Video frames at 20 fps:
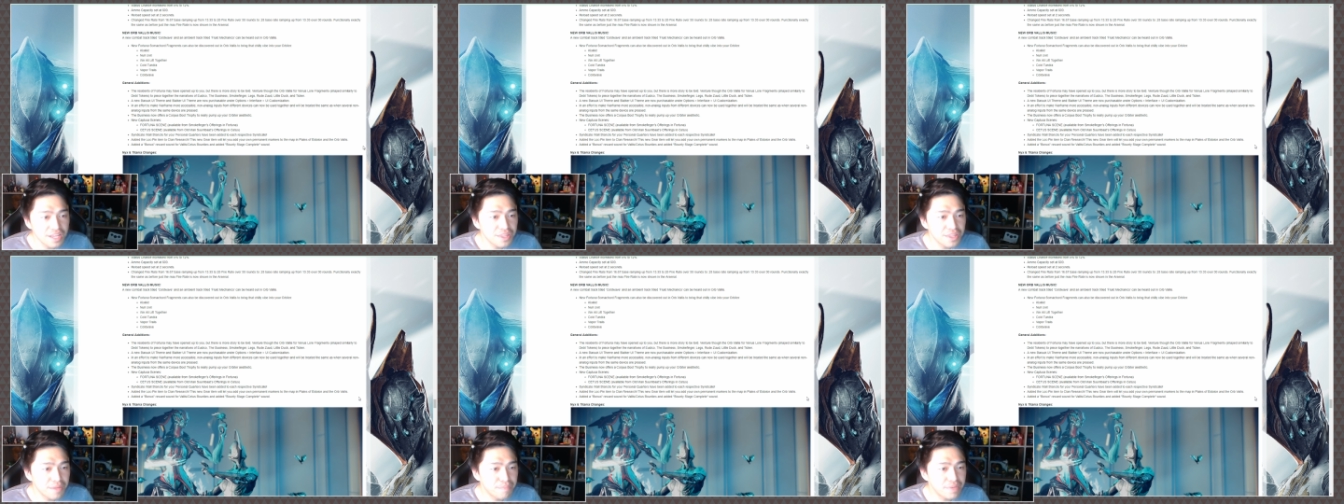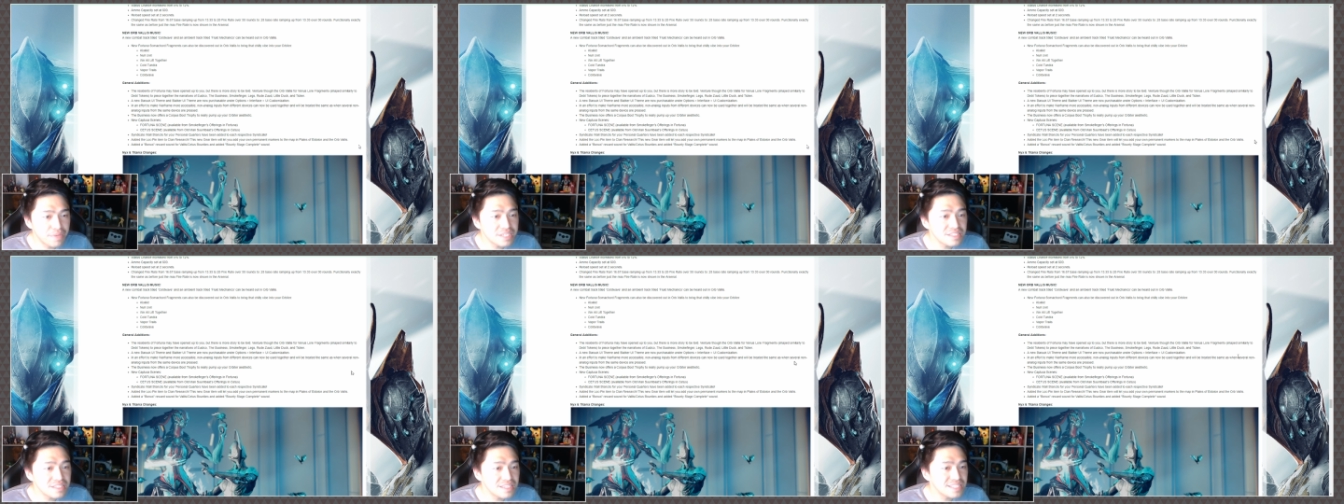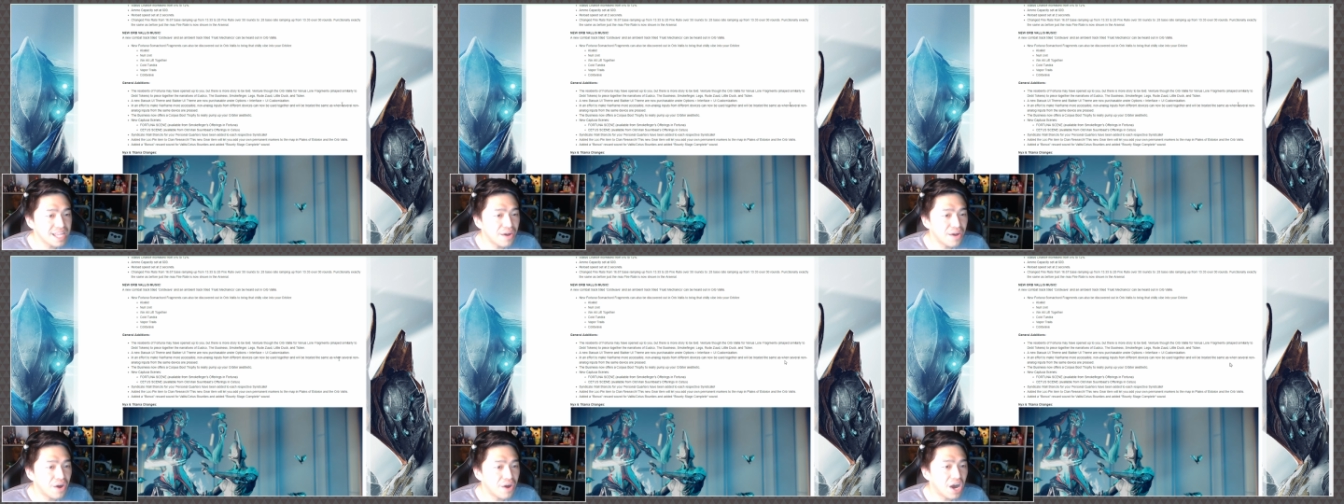The business
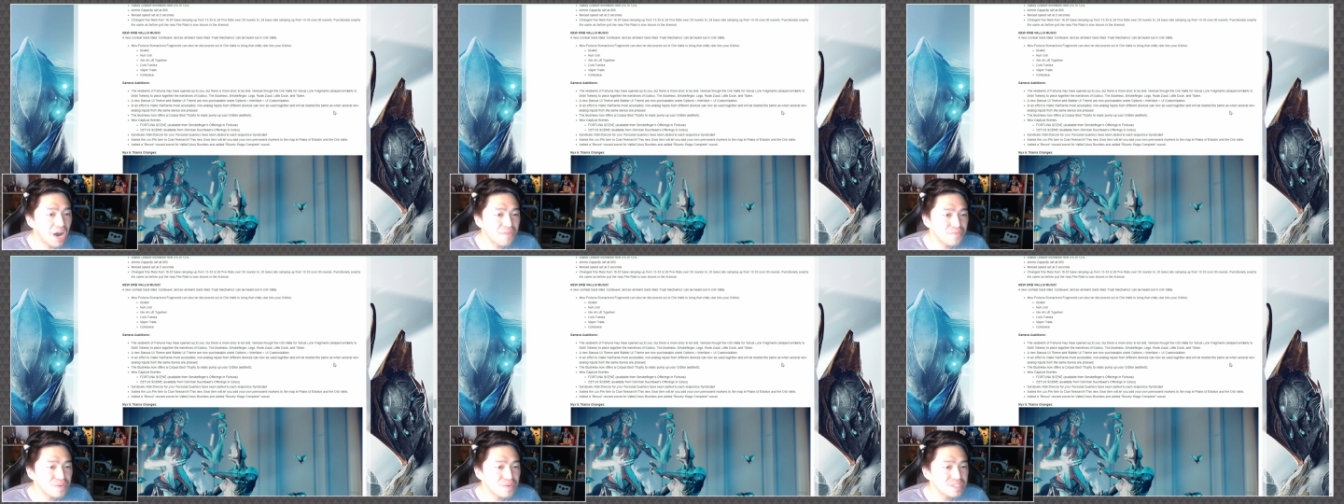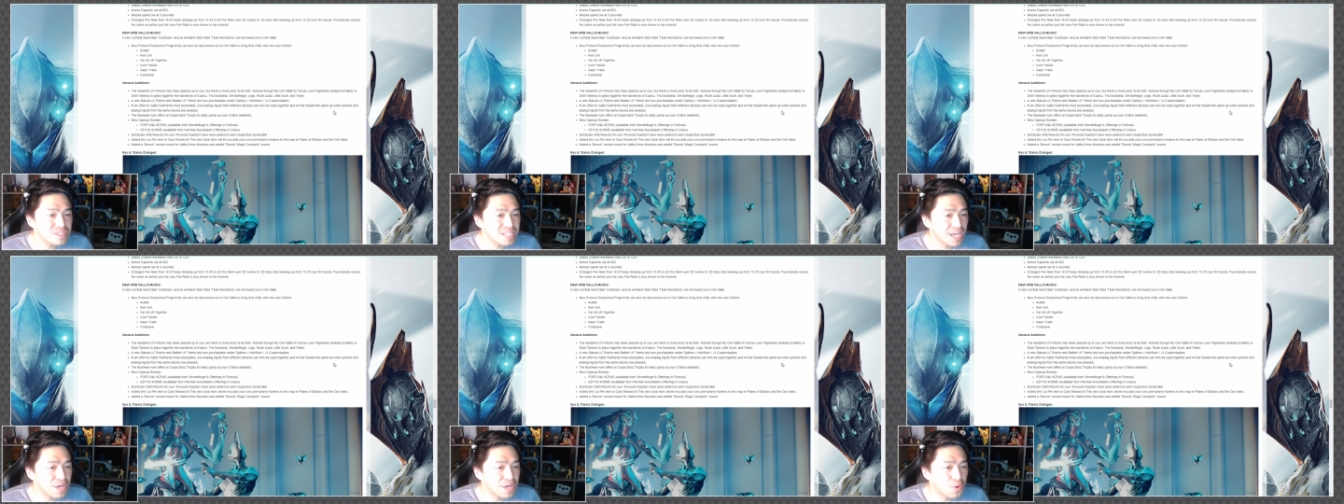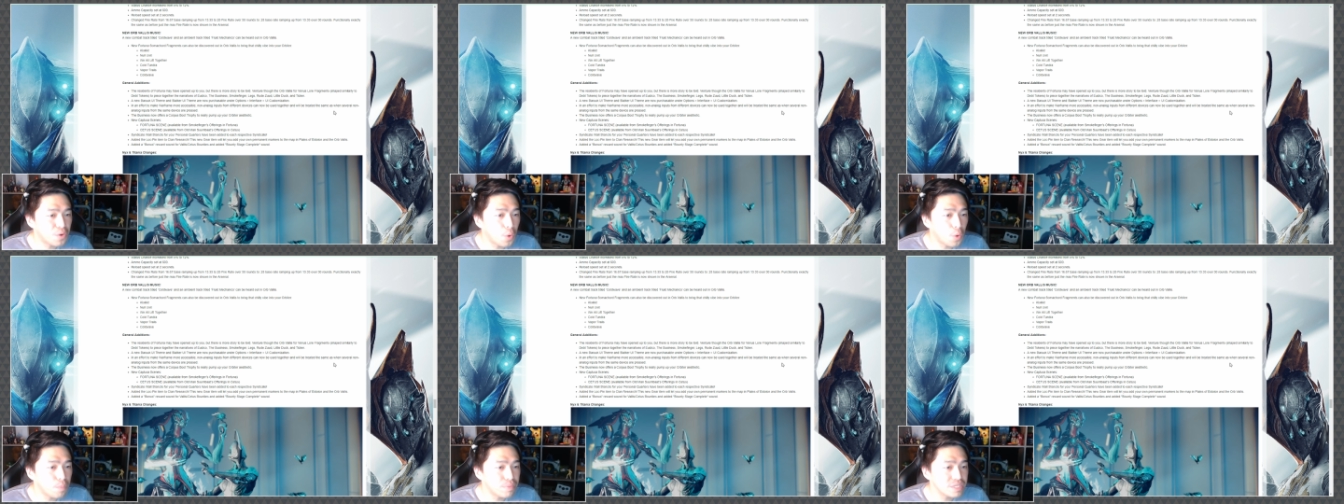now offers a
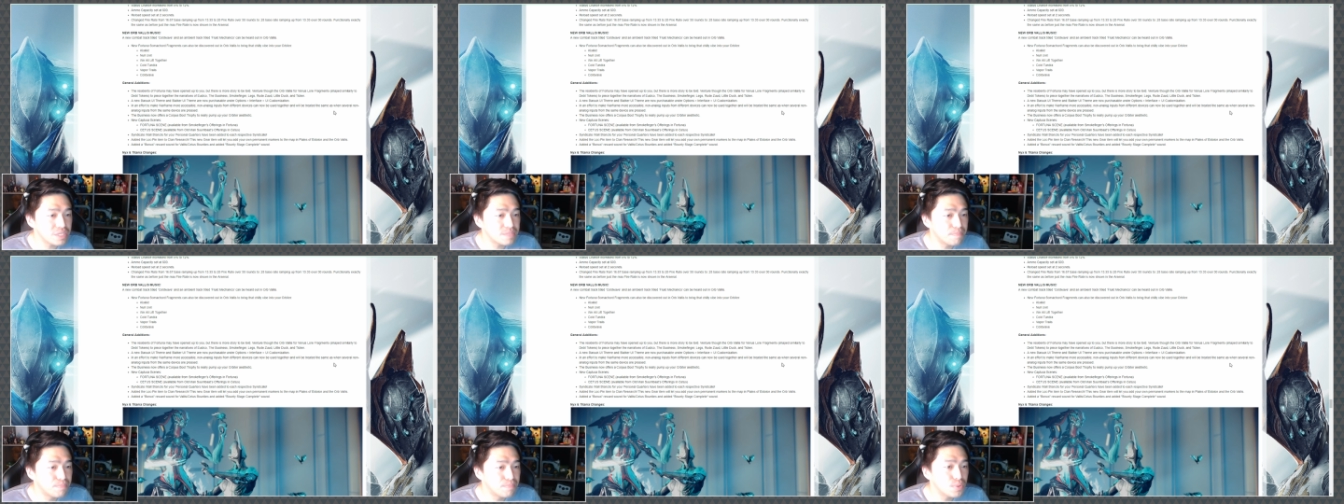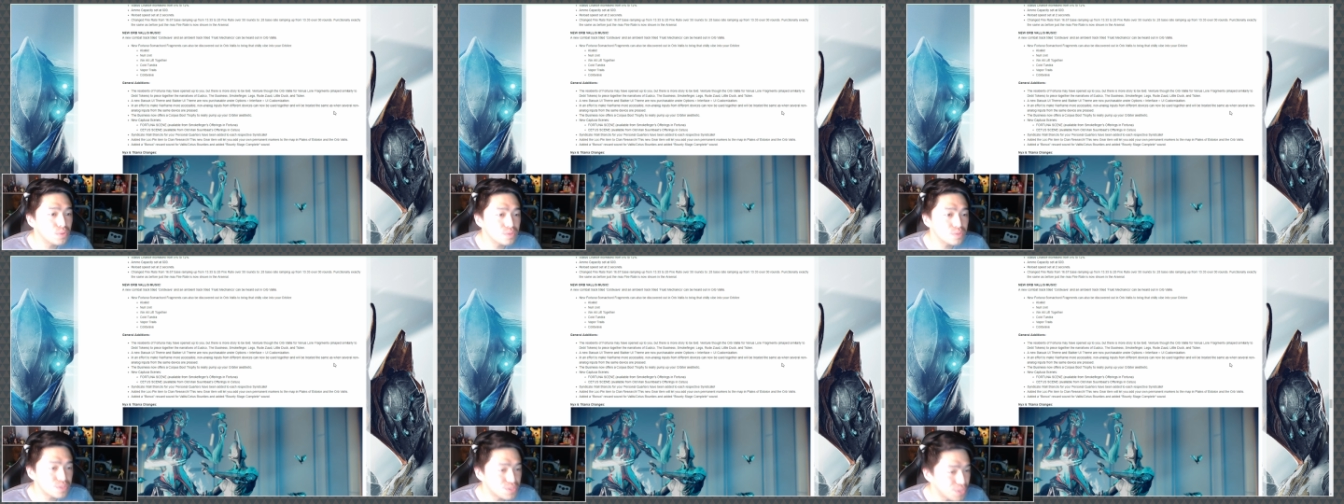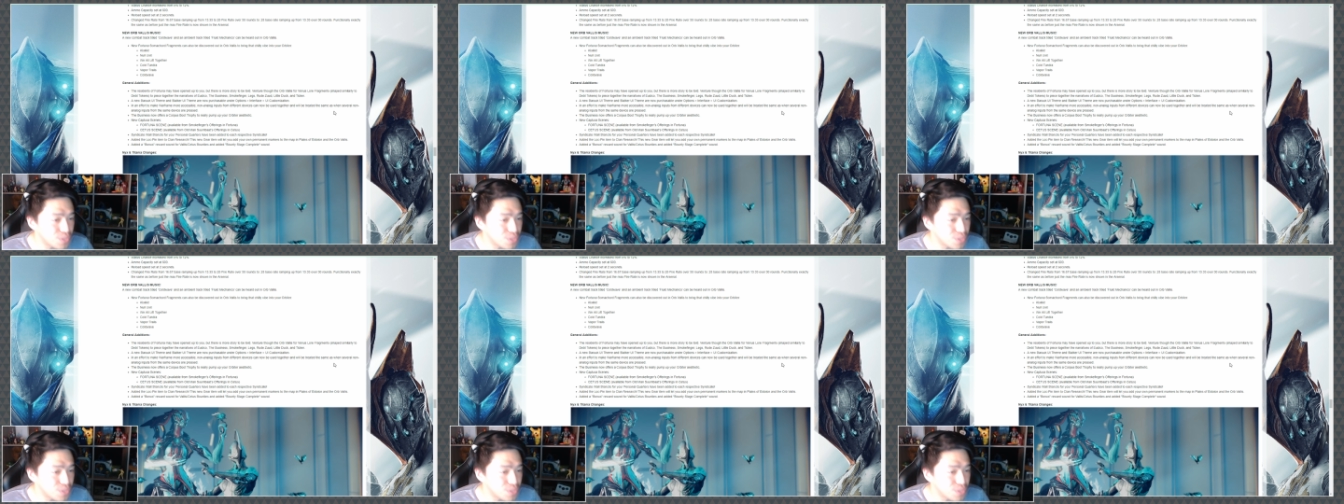Corpus Boot